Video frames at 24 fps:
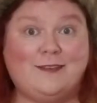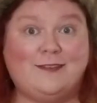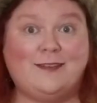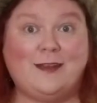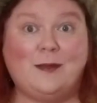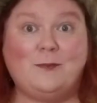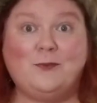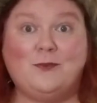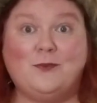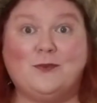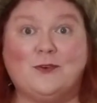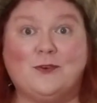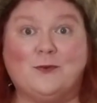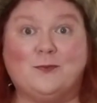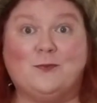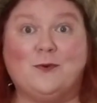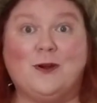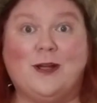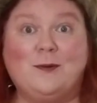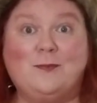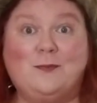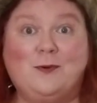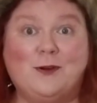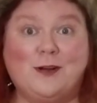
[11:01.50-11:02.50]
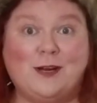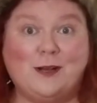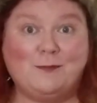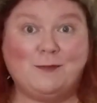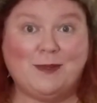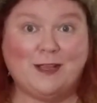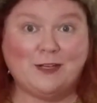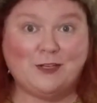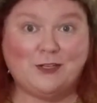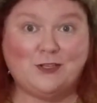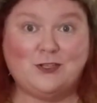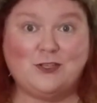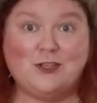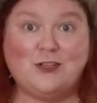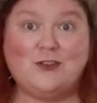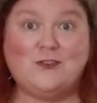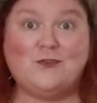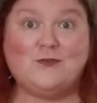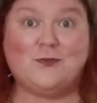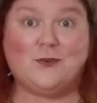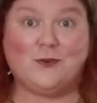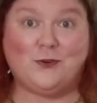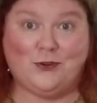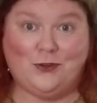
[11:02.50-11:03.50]
some sort of bread pudding meant
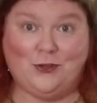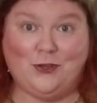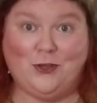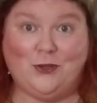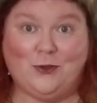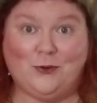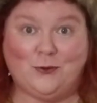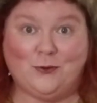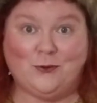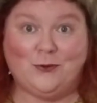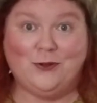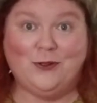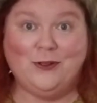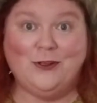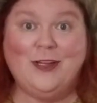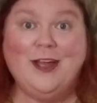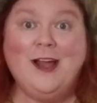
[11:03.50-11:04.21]
just for you.